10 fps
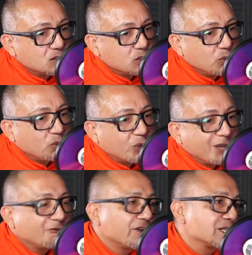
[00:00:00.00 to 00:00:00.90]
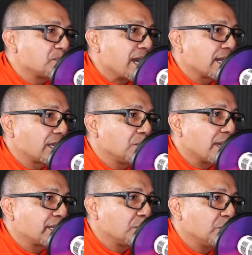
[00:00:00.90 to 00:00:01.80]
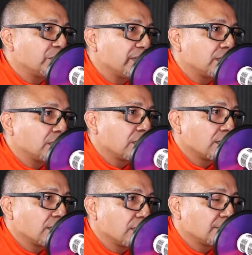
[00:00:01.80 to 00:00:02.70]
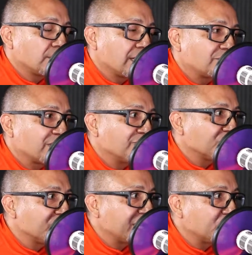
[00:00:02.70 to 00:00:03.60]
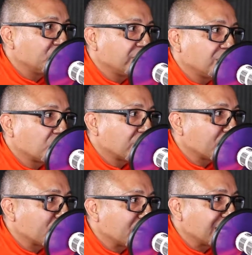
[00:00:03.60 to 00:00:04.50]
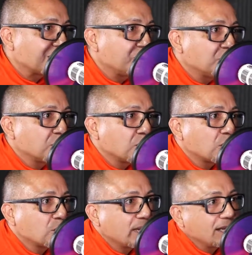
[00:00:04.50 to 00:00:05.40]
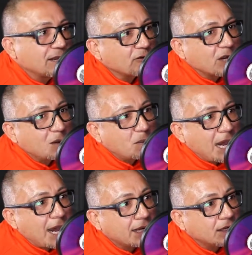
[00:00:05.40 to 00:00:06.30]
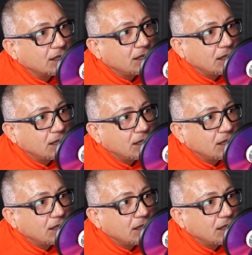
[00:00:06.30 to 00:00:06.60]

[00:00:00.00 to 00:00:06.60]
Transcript: to reinvest back in my community. I come from a community where a lot of people go away and never come back.